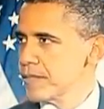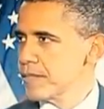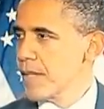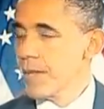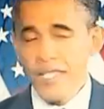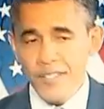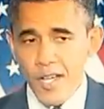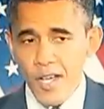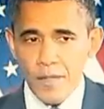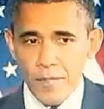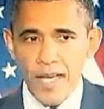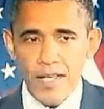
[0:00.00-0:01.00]
I'm not
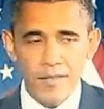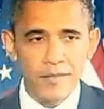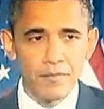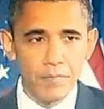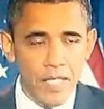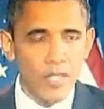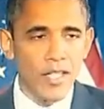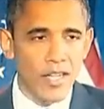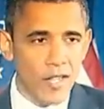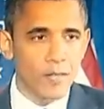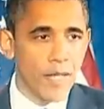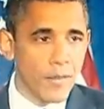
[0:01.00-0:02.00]
talking about
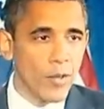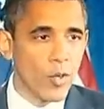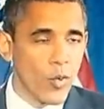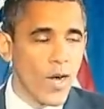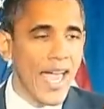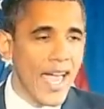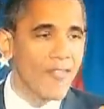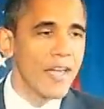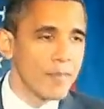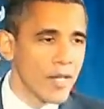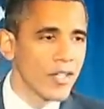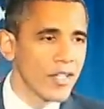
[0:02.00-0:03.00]
millionaires, people who have
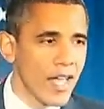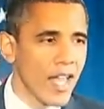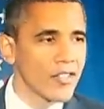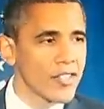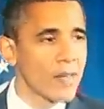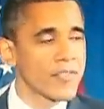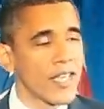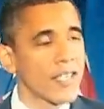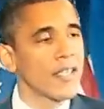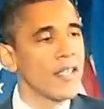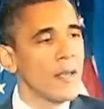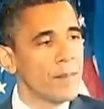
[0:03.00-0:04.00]
$1 million. I'm
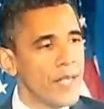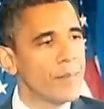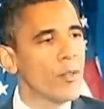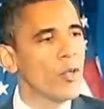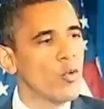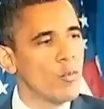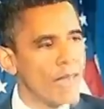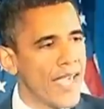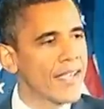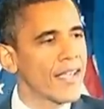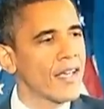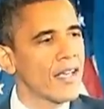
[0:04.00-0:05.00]
saying people who
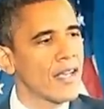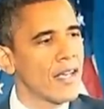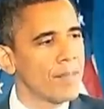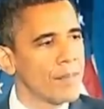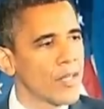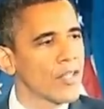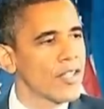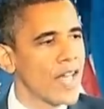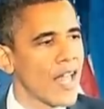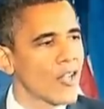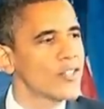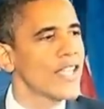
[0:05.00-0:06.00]
make $1 million
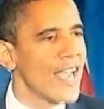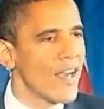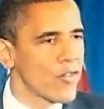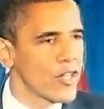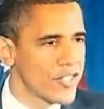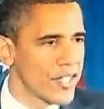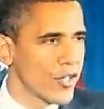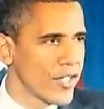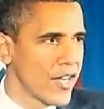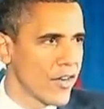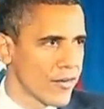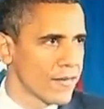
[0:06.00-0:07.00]
every single
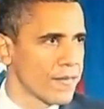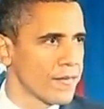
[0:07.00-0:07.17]
year.